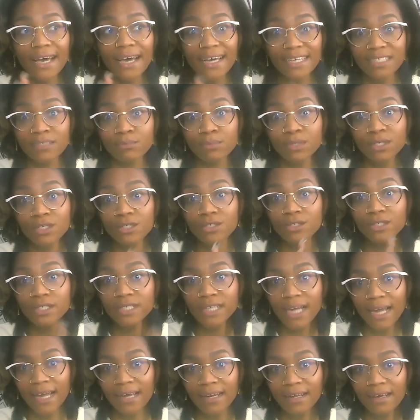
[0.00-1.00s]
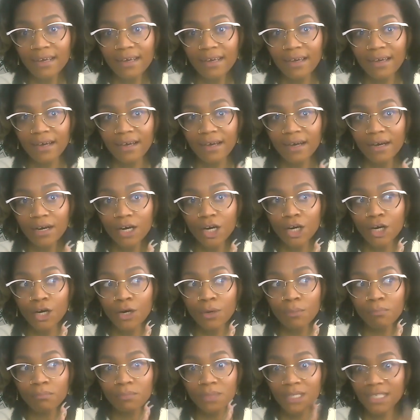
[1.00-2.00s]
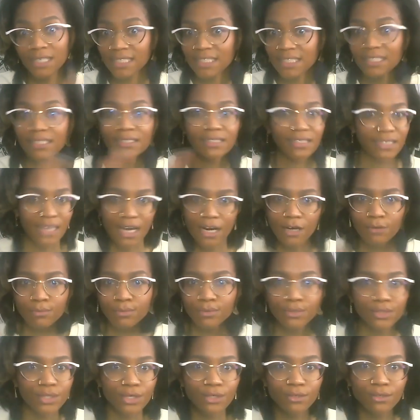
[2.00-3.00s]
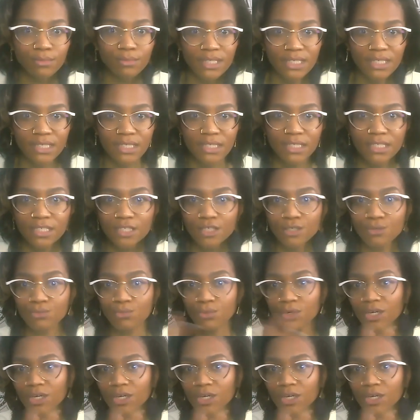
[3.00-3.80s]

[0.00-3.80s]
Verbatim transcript: has been creating um, less than desirable circumstances,